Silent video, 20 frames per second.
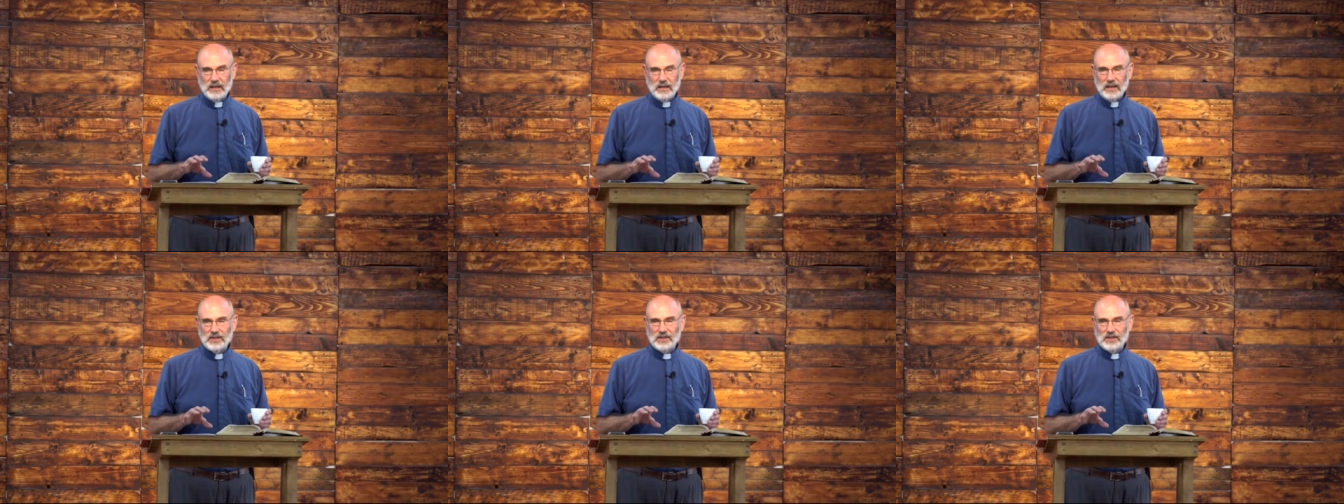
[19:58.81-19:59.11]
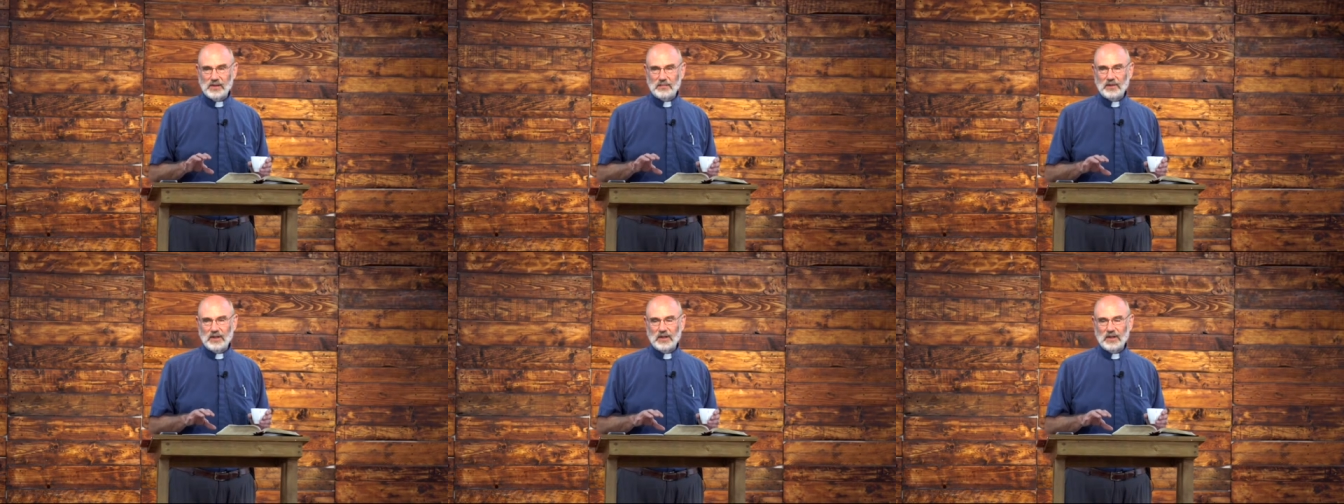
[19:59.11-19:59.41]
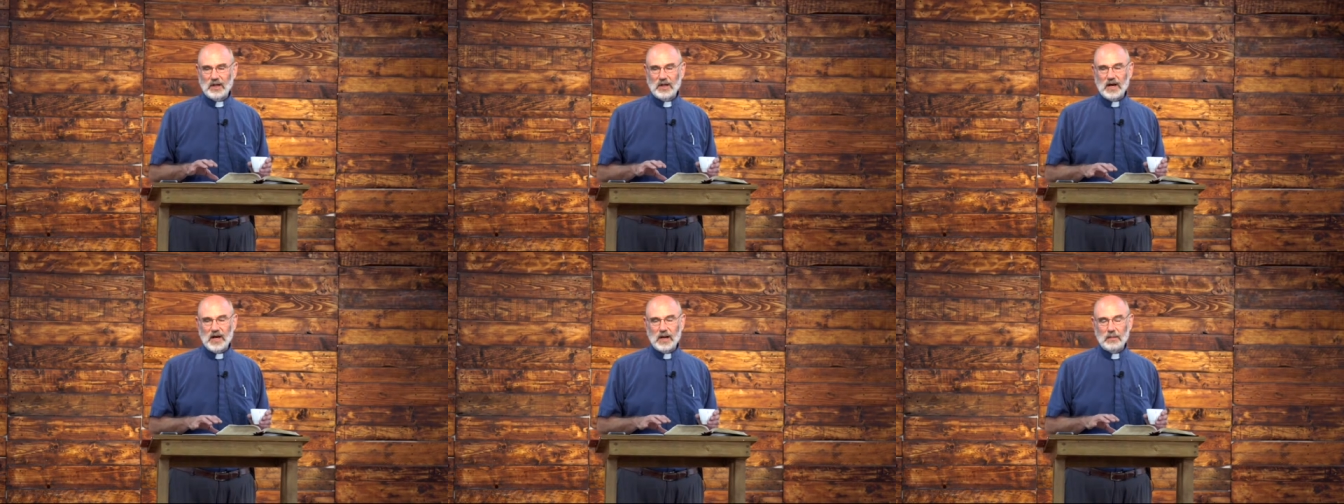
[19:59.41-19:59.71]
It's something
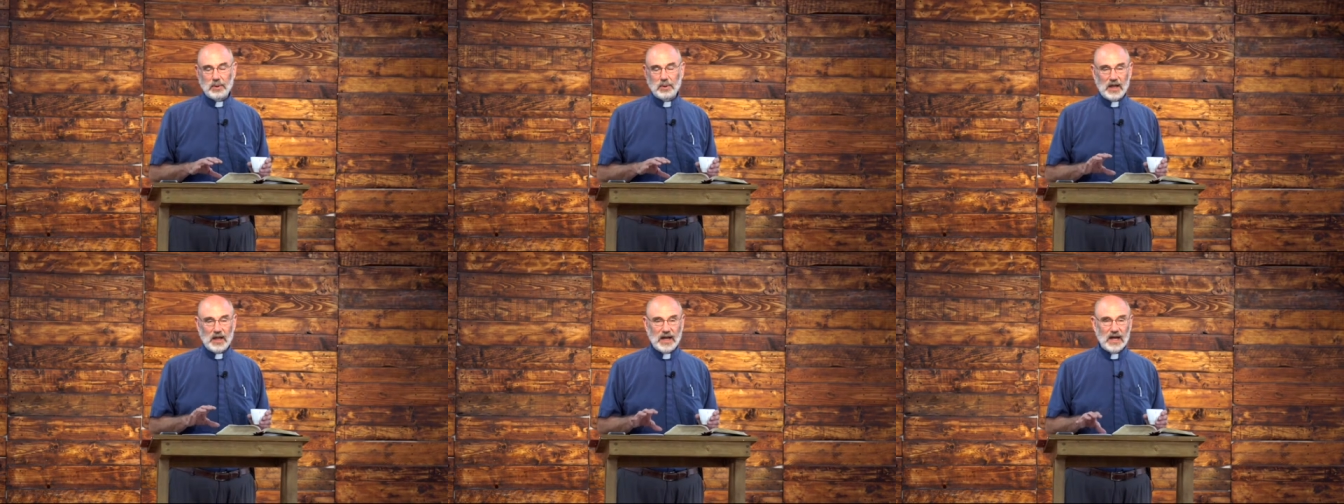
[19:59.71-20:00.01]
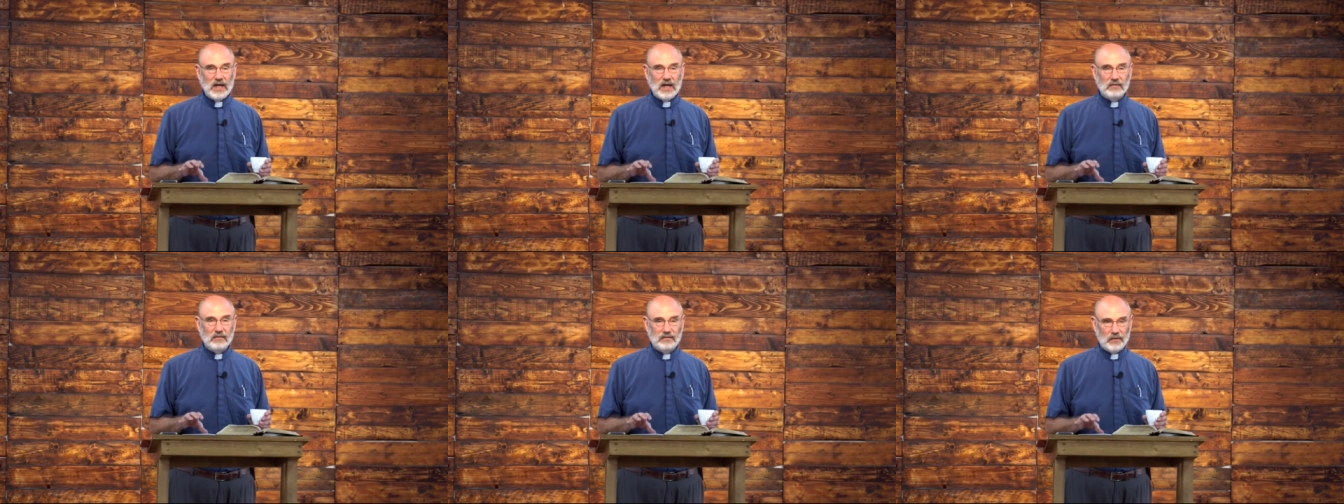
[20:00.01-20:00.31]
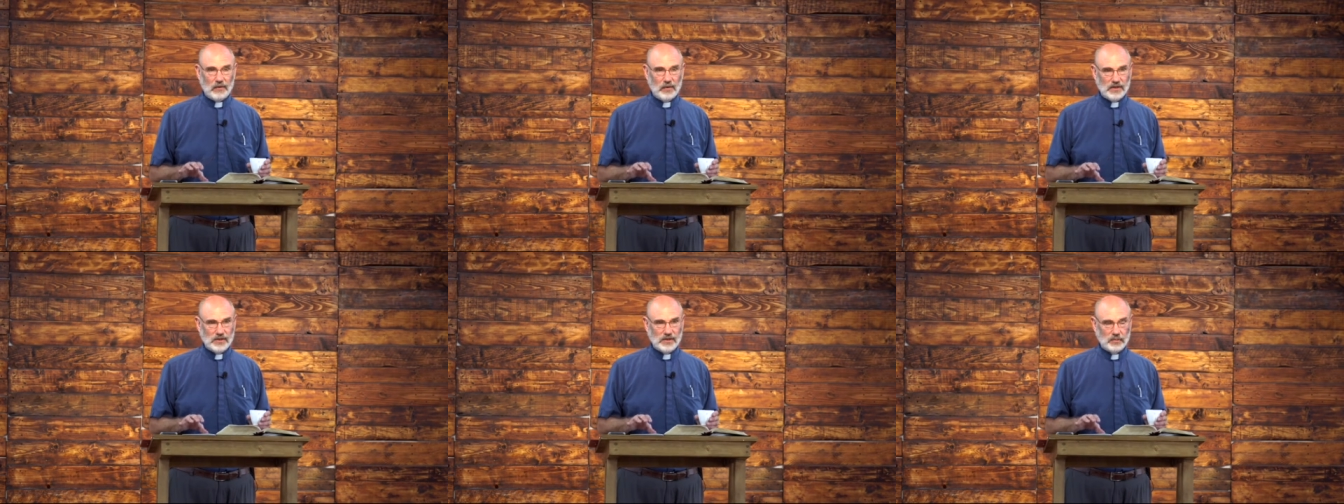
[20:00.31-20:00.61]
that God planned
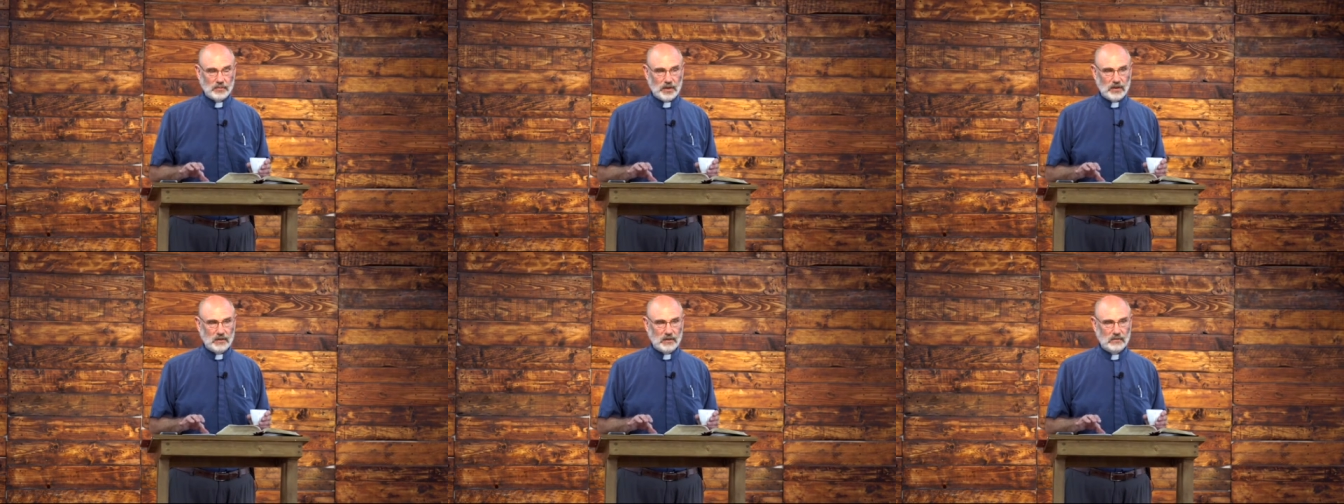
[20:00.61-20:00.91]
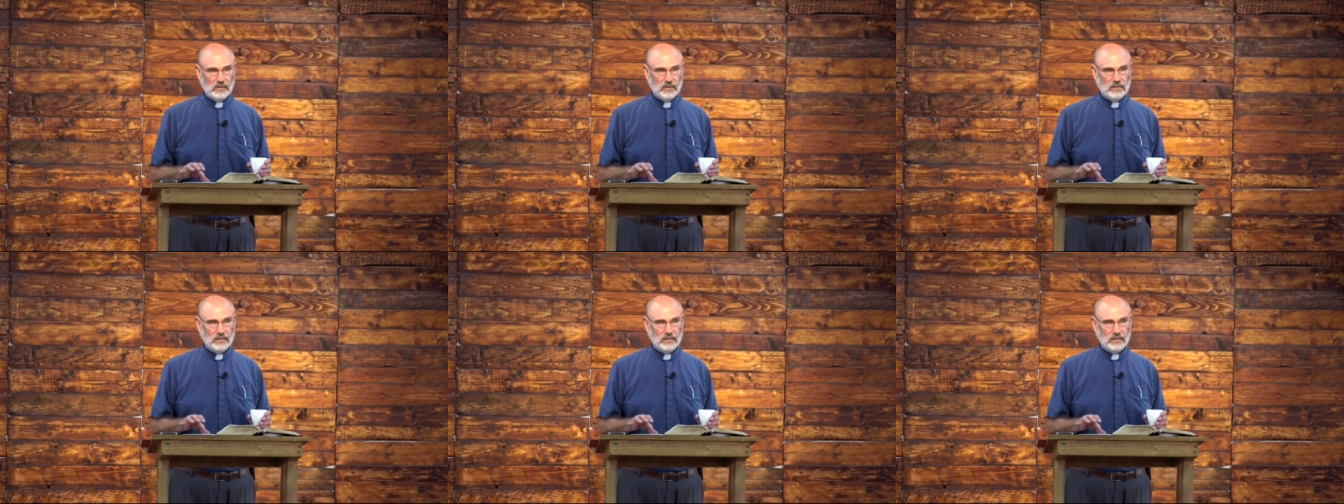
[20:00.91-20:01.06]
for Israel.